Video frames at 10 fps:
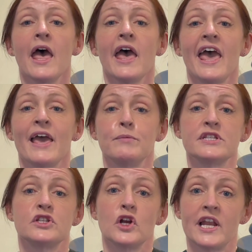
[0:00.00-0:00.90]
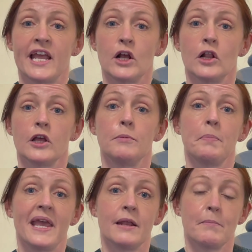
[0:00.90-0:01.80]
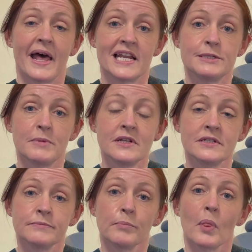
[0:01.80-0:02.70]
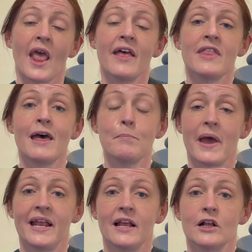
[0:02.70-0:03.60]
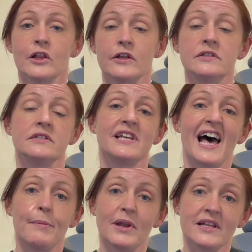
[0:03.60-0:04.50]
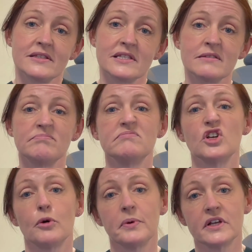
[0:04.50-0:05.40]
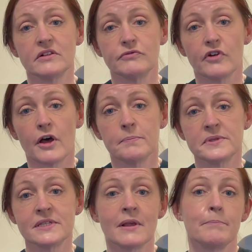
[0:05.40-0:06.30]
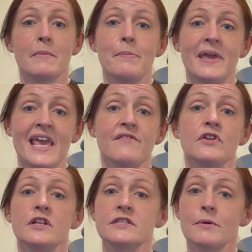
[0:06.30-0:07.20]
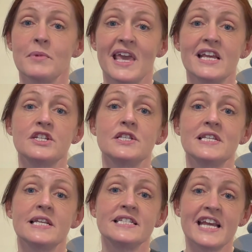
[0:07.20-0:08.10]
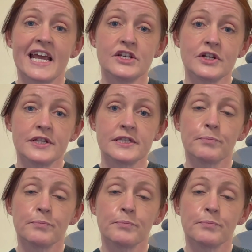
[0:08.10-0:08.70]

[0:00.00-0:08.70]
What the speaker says: It will certainly include pain management, and that might include tablets, topical rubs, maybe even in some occasions injections.